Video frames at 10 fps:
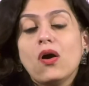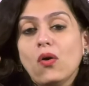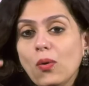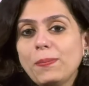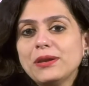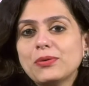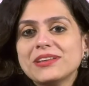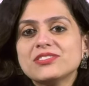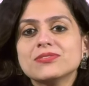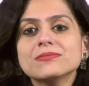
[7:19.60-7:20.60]
Open
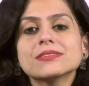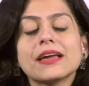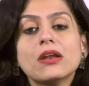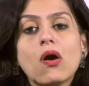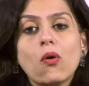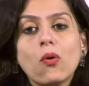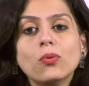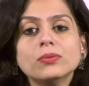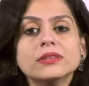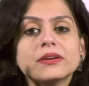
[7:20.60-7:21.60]
questions can
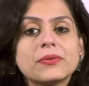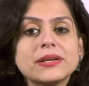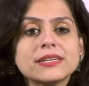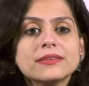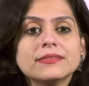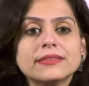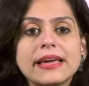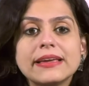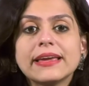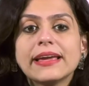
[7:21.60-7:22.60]
hone the critical
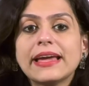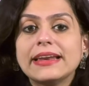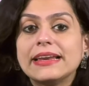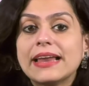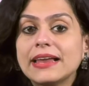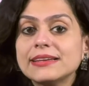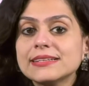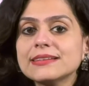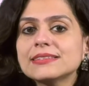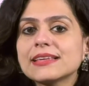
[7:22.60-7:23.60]
thinking and
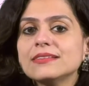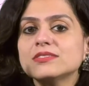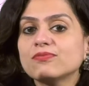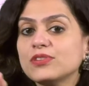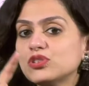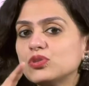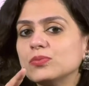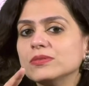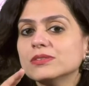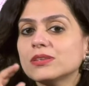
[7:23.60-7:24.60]
analytical skills of your
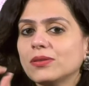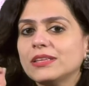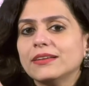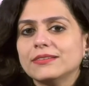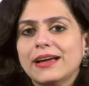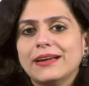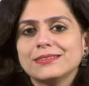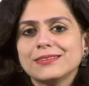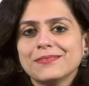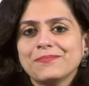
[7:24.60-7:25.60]
students, on the other
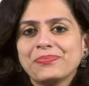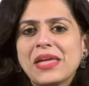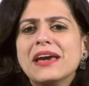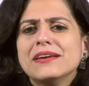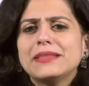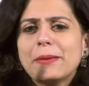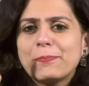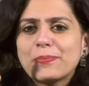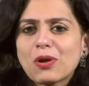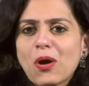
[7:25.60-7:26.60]
hand. They
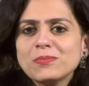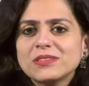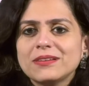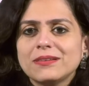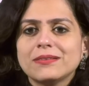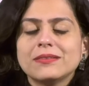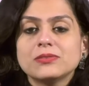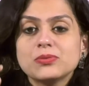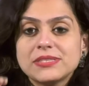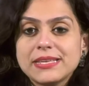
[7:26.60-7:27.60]
prompt the learner
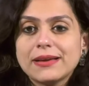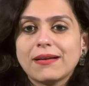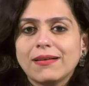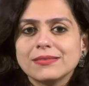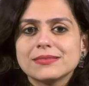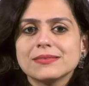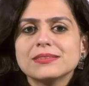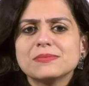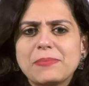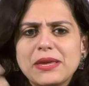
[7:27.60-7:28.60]
to seek
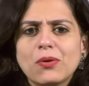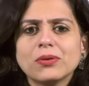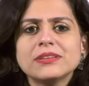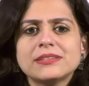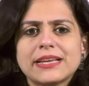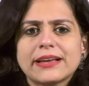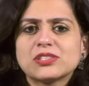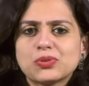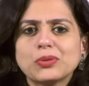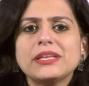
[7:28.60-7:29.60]
answers beyond the
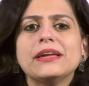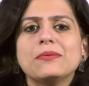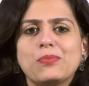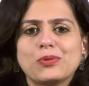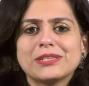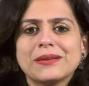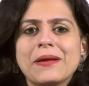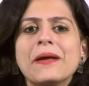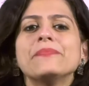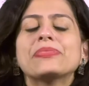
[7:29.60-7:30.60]
text or the input
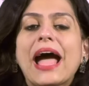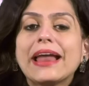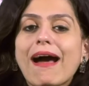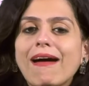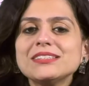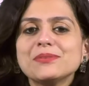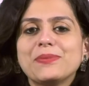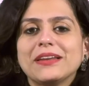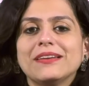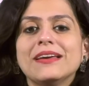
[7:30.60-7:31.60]
and
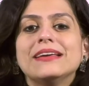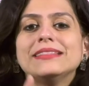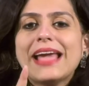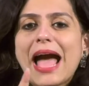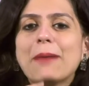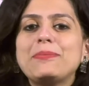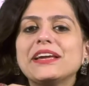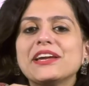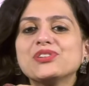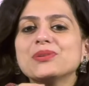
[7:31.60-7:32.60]
underpin the
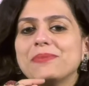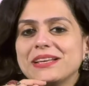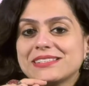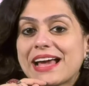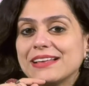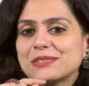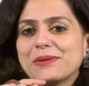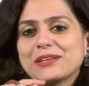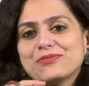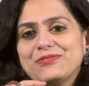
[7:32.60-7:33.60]
application-based
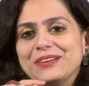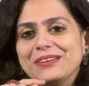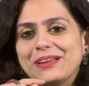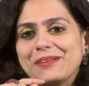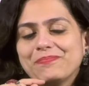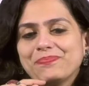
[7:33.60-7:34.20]
aspect of learning.